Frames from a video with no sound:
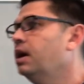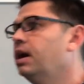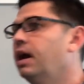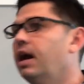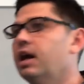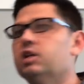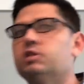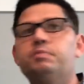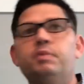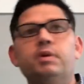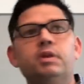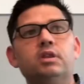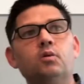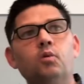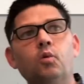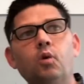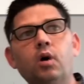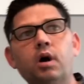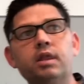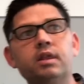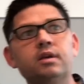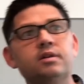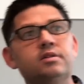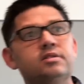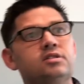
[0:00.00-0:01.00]
It's been the
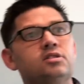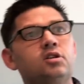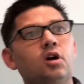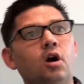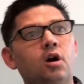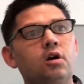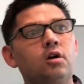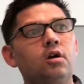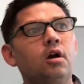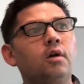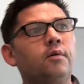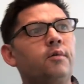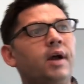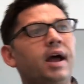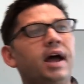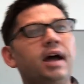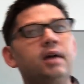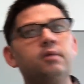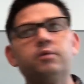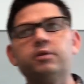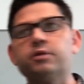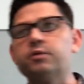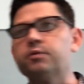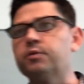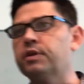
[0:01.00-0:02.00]
one that started
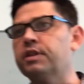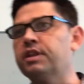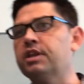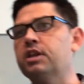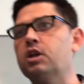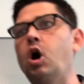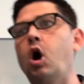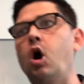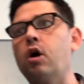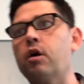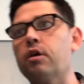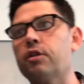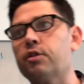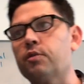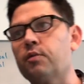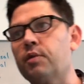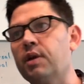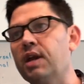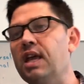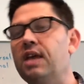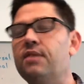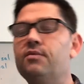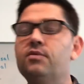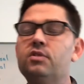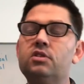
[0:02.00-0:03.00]
around within R3,
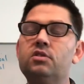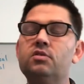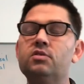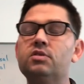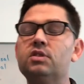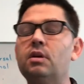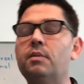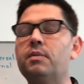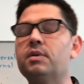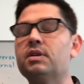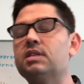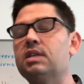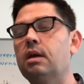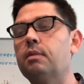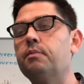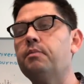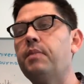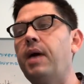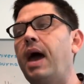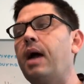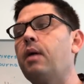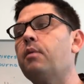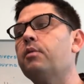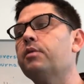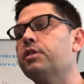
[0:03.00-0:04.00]
even to some extent
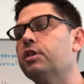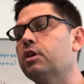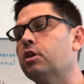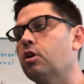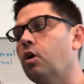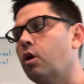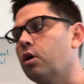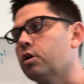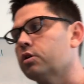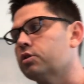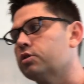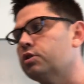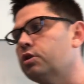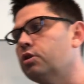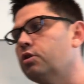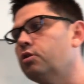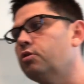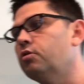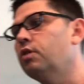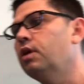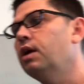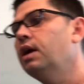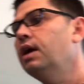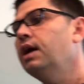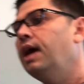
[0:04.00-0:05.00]
back within
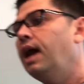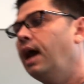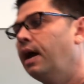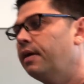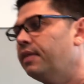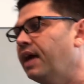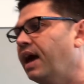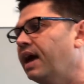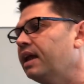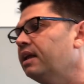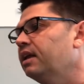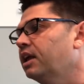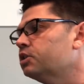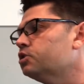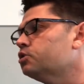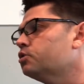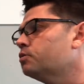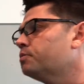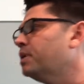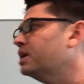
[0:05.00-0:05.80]
R2, and that ledger